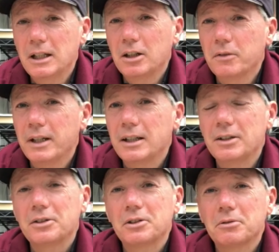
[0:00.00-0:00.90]
love it.
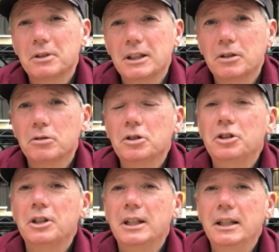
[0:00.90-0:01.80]
It's really
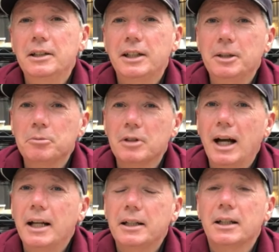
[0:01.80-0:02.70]
crunchy, deep
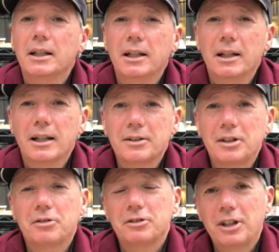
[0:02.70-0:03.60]
red,
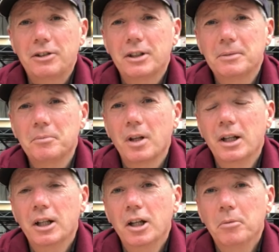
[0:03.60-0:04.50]
etc., etc.
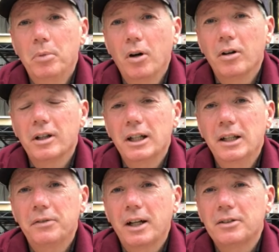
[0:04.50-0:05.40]
But
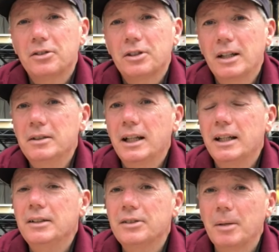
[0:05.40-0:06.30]
if I'd sowed it
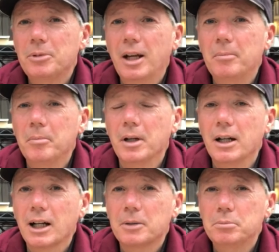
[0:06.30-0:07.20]
in September,
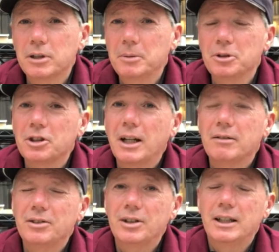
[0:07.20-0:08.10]
I could pretty much
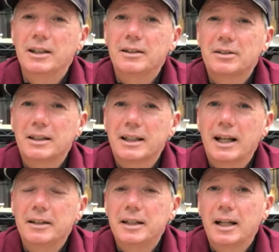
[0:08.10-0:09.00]
guarantee that it's going to
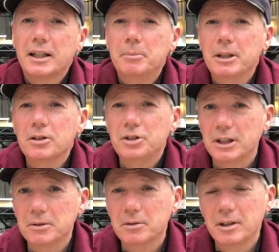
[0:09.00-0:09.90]
get downy
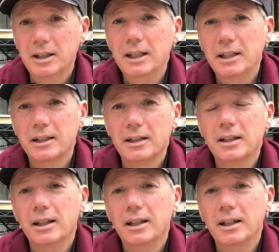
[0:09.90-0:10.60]
mildew either